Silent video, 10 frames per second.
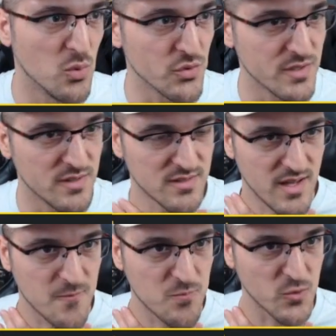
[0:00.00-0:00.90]
Portent,
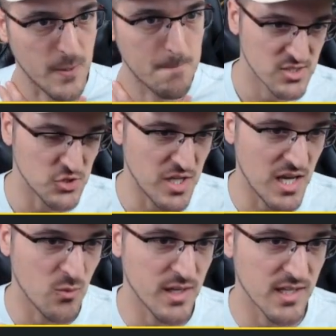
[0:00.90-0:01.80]
yeah, okay. So
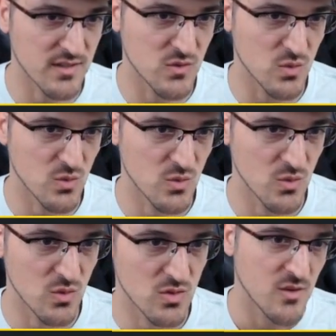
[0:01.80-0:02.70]
now we get
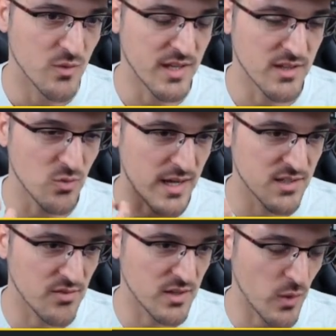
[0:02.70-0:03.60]
to
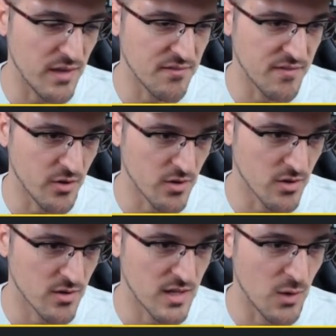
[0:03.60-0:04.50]
activate
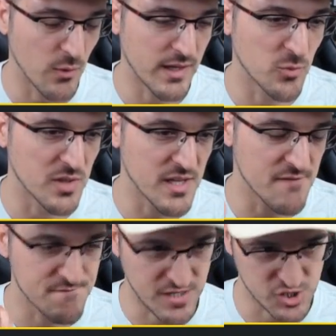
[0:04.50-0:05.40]
Wayfarer, and we get to play a
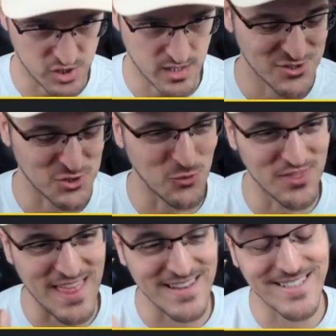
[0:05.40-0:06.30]
fetch land. So
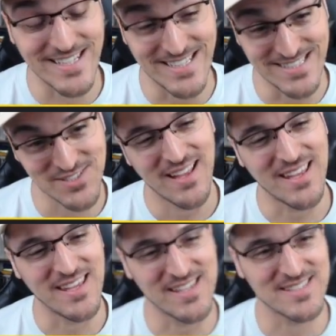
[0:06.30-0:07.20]
what that does
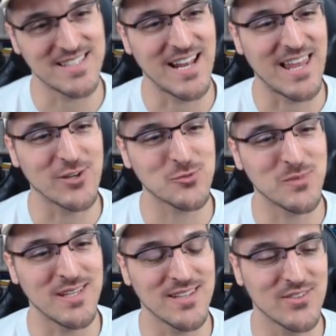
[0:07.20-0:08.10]
is it allows
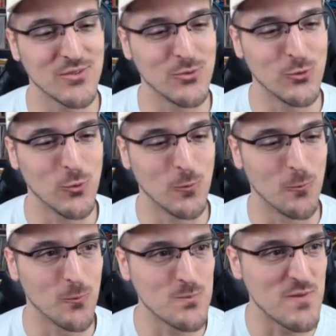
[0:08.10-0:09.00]
me to
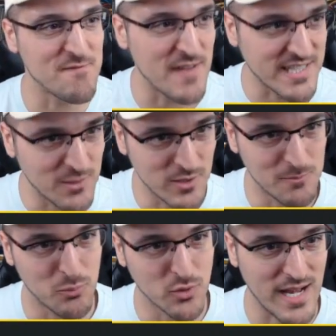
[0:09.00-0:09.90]
effectively
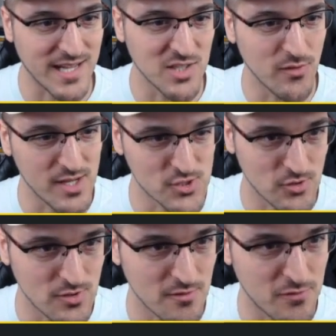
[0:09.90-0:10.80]
put an
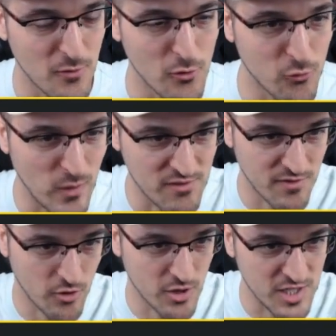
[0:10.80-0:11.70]
activation of
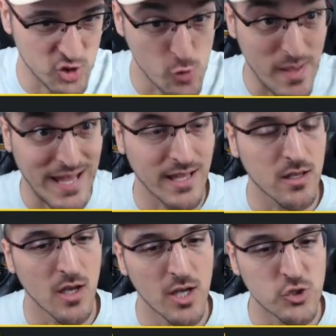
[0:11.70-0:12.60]
Wayfarer in the
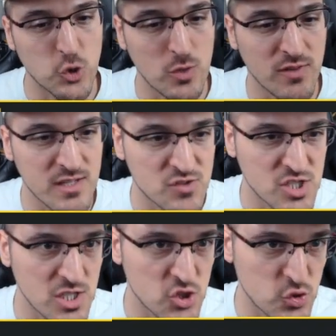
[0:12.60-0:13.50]
bank. So even if
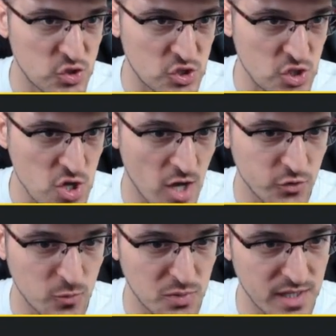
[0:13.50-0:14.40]
she chooses
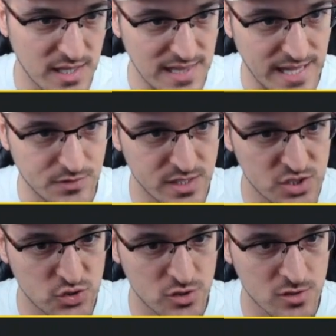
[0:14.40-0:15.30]
not to play a land
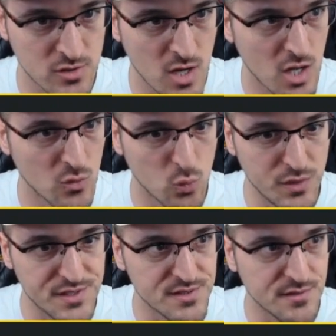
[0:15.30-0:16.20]
next turn,
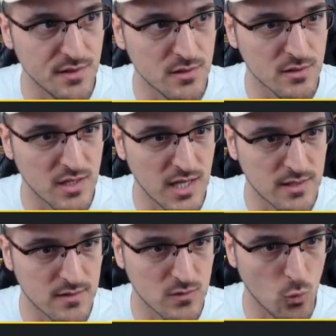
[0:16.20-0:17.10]
we still get